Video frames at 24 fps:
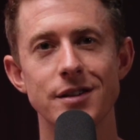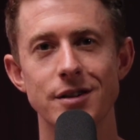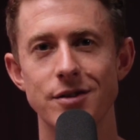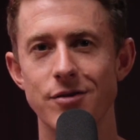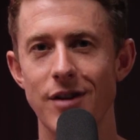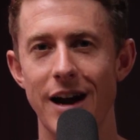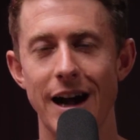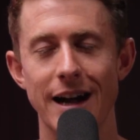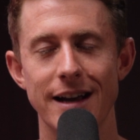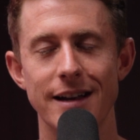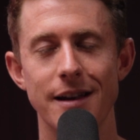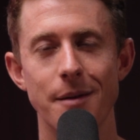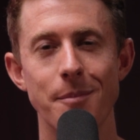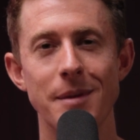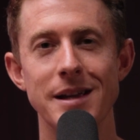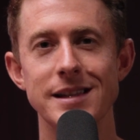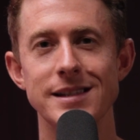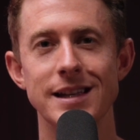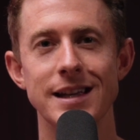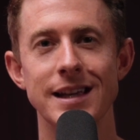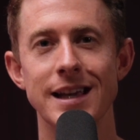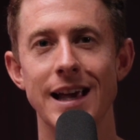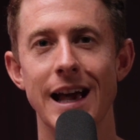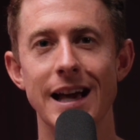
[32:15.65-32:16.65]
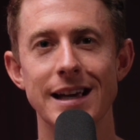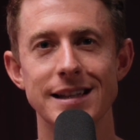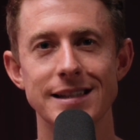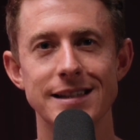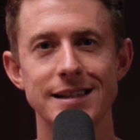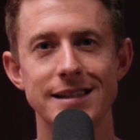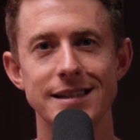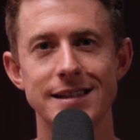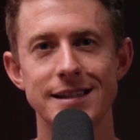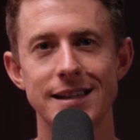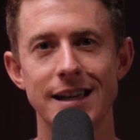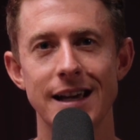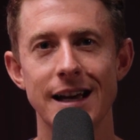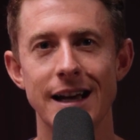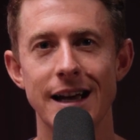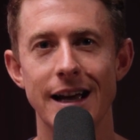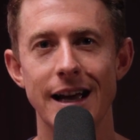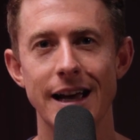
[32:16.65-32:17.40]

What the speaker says: attract amazing guests,